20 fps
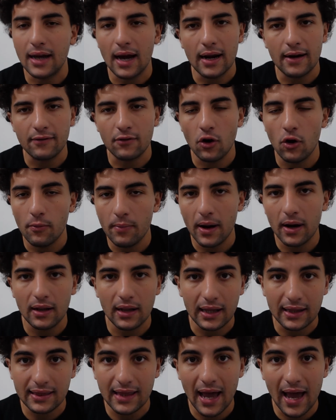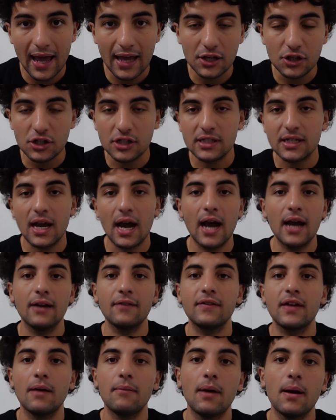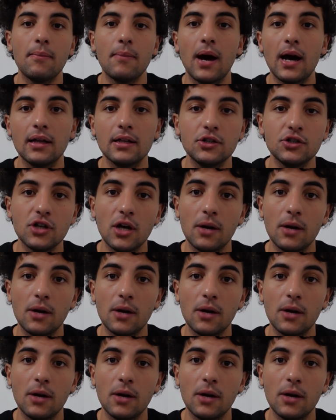kind of go about it like that and just kind of get my mileage